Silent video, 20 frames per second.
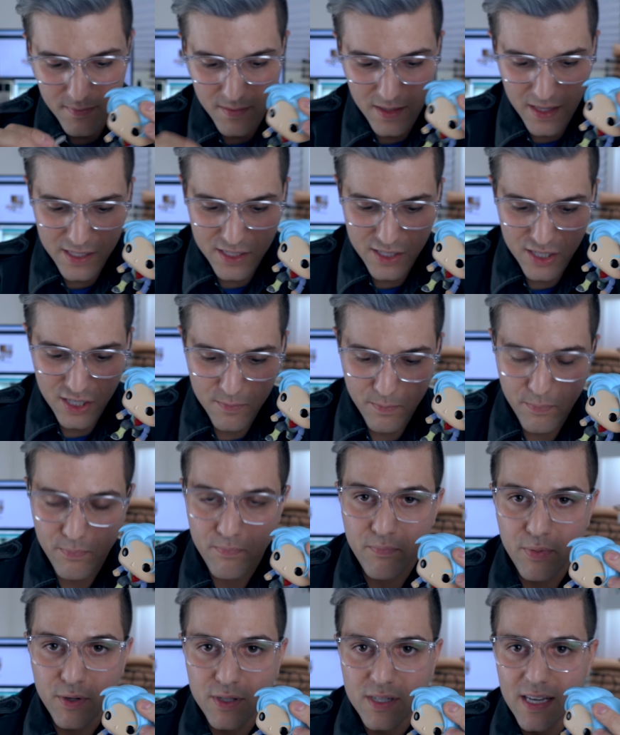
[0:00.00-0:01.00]
let's just
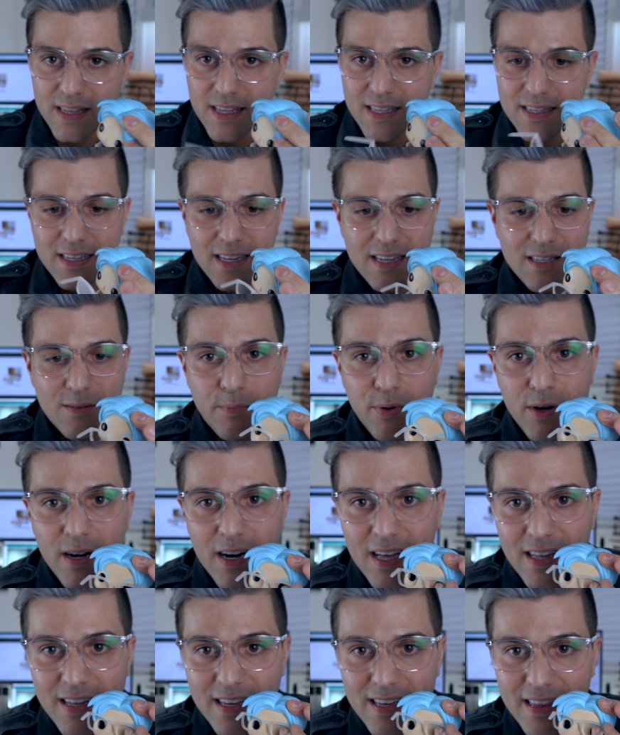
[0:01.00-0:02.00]
pretend it, let's put
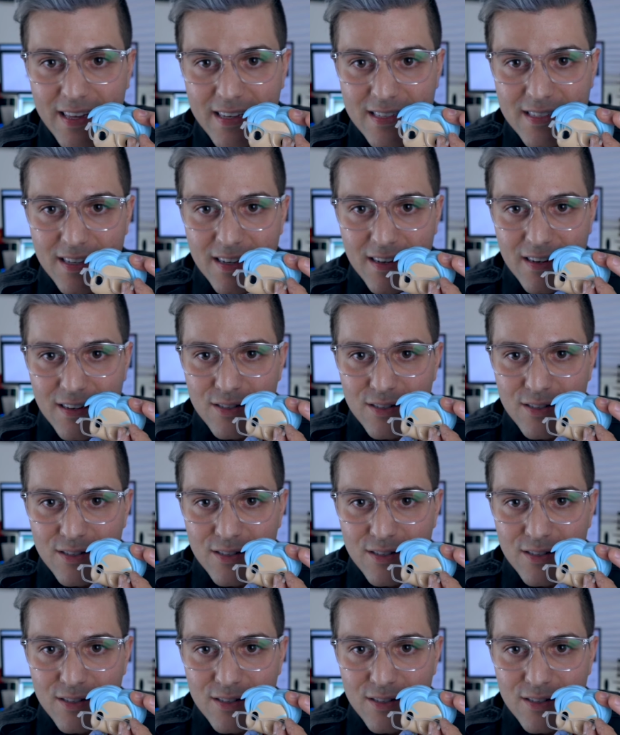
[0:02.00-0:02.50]
it on like this.